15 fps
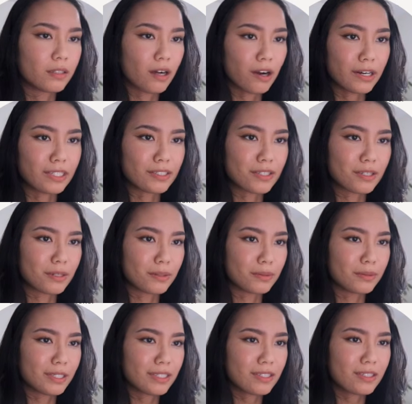All right, so
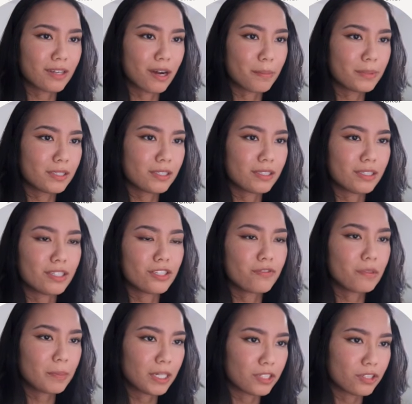let's hop into each of
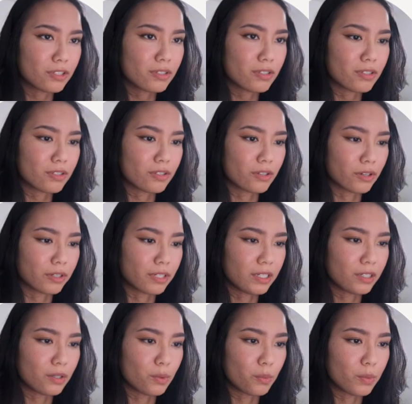the pages,
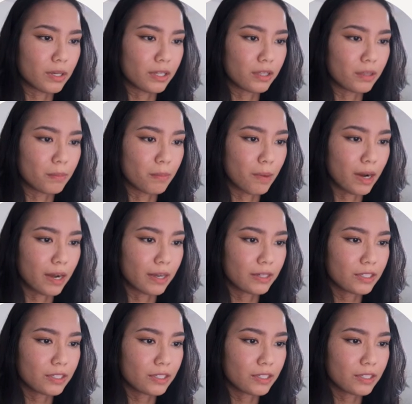starting with my